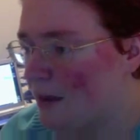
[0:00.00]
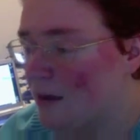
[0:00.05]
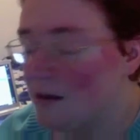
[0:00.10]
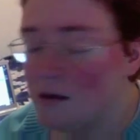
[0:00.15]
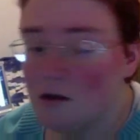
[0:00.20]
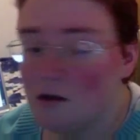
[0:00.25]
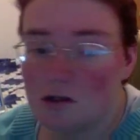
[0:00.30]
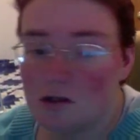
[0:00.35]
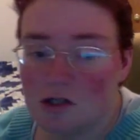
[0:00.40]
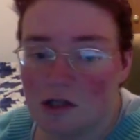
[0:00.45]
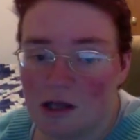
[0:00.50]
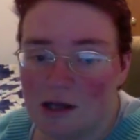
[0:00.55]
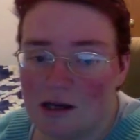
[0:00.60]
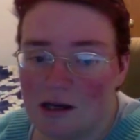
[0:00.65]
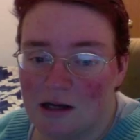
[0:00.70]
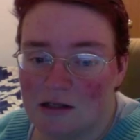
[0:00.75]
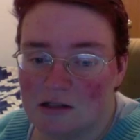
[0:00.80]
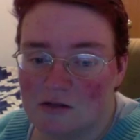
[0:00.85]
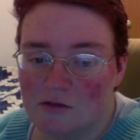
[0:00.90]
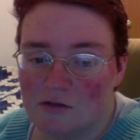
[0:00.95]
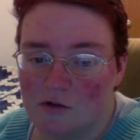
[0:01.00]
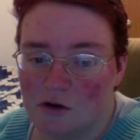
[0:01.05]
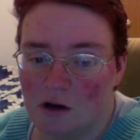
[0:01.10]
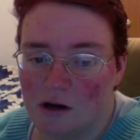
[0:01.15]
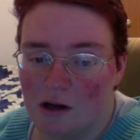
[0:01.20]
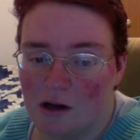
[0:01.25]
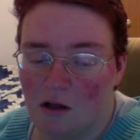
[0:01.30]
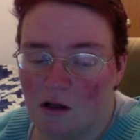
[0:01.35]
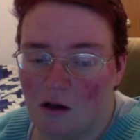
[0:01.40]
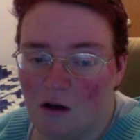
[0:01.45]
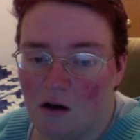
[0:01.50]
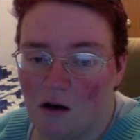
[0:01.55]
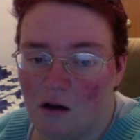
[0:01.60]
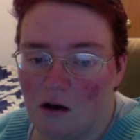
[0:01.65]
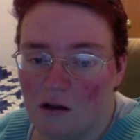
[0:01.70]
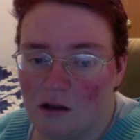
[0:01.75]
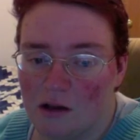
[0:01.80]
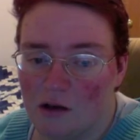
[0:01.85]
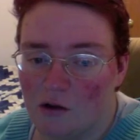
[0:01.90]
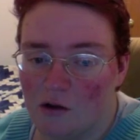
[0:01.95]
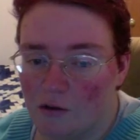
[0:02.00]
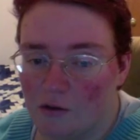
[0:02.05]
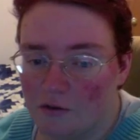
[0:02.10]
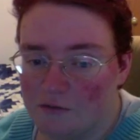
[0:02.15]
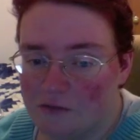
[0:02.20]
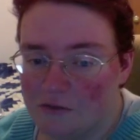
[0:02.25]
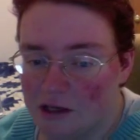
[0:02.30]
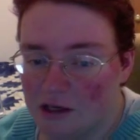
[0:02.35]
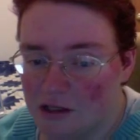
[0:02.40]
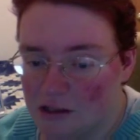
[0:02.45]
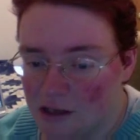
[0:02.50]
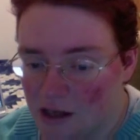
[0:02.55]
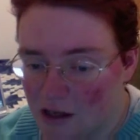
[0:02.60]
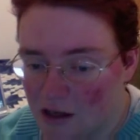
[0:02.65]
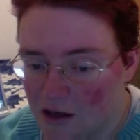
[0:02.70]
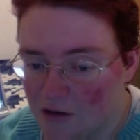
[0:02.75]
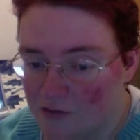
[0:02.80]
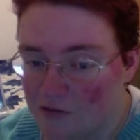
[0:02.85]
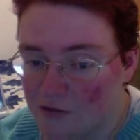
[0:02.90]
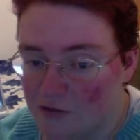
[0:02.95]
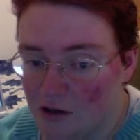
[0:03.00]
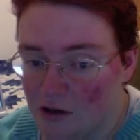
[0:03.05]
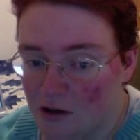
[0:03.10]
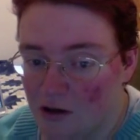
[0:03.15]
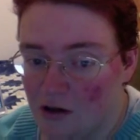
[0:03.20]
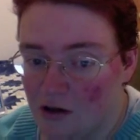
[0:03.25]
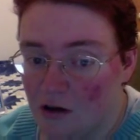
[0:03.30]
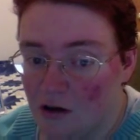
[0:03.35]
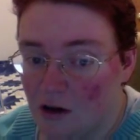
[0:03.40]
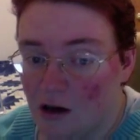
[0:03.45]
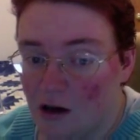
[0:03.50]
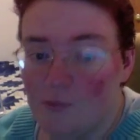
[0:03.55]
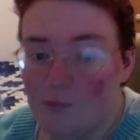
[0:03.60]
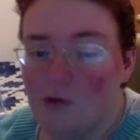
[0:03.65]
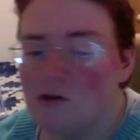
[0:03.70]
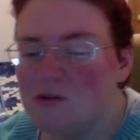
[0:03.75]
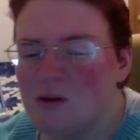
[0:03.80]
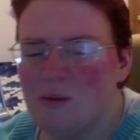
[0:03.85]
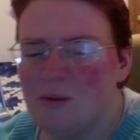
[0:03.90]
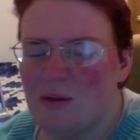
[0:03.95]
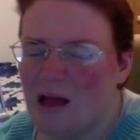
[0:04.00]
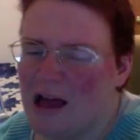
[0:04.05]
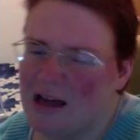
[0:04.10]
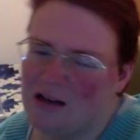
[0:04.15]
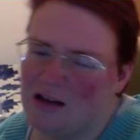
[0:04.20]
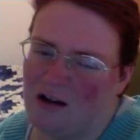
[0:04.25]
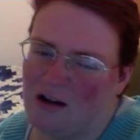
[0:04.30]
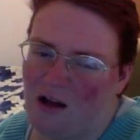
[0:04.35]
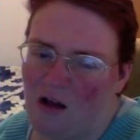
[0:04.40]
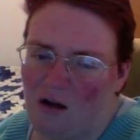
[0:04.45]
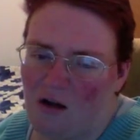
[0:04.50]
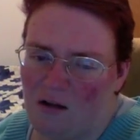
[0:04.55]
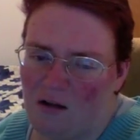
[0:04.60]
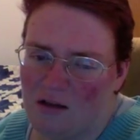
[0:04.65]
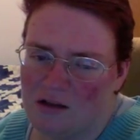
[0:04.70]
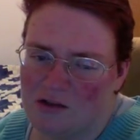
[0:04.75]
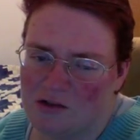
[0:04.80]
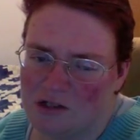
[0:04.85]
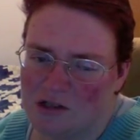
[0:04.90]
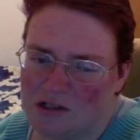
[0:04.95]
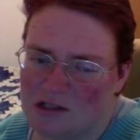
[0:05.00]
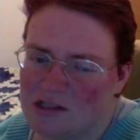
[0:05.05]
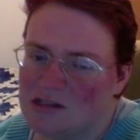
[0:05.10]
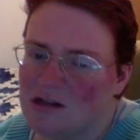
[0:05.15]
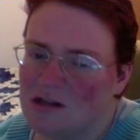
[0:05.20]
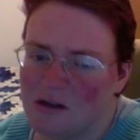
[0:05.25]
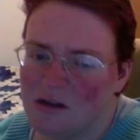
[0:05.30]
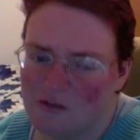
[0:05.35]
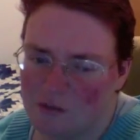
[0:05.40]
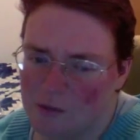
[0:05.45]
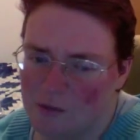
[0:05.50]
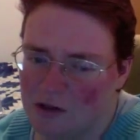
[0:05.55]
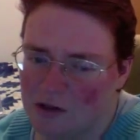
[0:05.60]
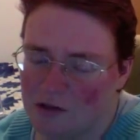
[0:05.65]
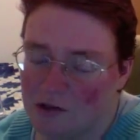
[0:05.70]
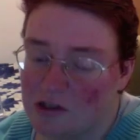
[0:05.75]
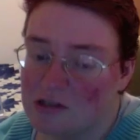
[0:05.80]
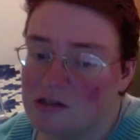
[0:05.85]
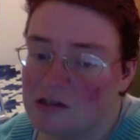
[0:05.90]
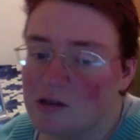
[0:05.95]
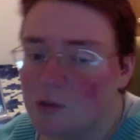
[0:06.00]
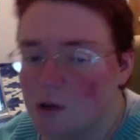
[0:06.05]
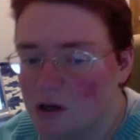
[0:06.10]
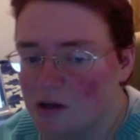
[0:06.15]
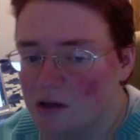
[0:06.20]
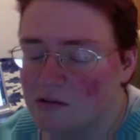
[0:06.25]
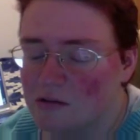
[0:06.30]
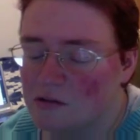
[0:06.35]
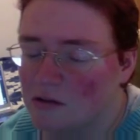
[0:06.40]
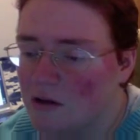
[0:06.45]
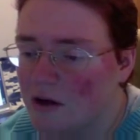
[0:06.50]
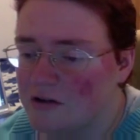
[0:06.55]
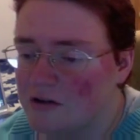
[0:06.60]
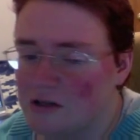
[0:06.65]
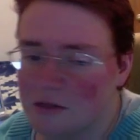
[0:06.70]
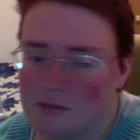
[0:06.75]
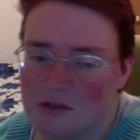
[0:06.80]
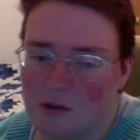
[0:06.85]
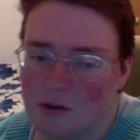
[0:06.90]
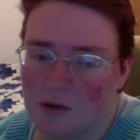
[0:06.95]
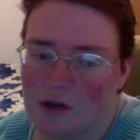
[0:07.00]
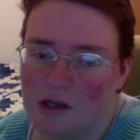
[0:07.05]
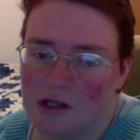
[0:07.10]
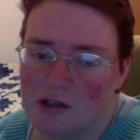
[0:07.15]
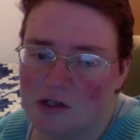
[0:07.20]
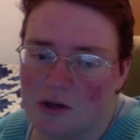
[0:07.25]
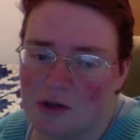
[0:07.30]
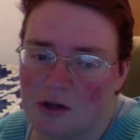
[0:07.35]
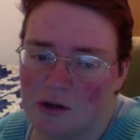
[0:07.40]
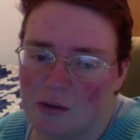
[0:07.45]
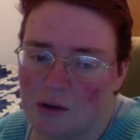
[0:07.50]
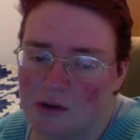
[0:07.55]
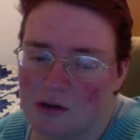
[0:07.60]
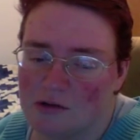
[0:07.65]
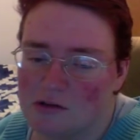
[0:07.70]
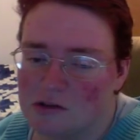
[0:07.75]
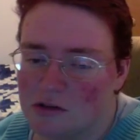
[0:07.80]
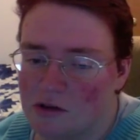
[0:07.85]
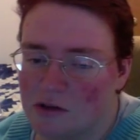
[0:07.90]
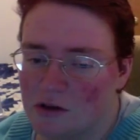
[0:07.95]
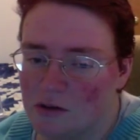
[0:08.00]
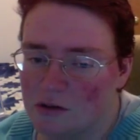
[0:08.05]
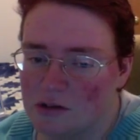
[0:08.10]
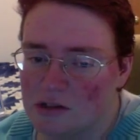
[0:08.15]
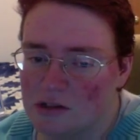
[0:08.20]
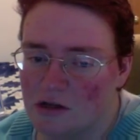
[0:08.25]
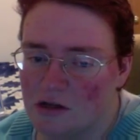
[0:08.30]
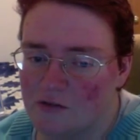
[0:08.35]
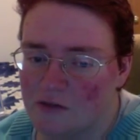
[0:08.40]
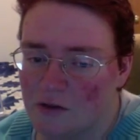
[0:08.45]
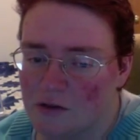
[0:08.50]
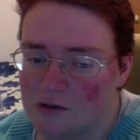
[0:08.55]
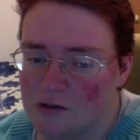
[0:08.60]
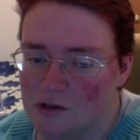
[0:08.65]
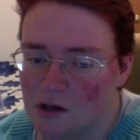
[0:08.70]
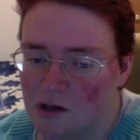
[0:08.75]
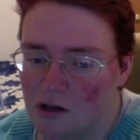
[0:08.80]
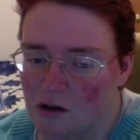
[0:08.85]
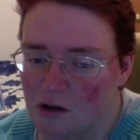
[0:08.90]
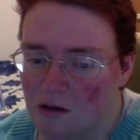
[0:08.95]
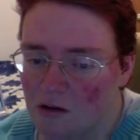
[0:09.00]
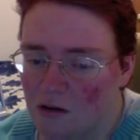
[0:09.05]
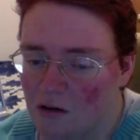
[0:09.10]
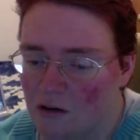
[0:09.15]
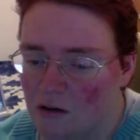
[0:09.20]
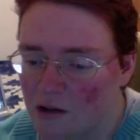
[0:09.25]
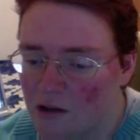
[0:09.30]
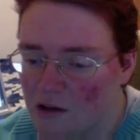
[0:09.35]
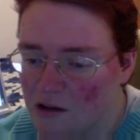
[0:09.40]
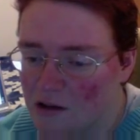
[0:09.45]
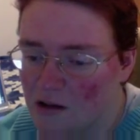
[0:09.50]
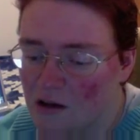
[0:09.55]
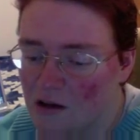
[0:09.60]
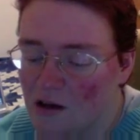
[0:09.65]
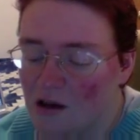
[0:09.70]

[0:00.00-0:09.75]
Usually I'd ask for non-alcoholic, or if they didn't have... Most people had non-alcoholic drinks, because not everybody drinks, and a lot of times there were kids running around, so there was stuff that was non-alcoholic.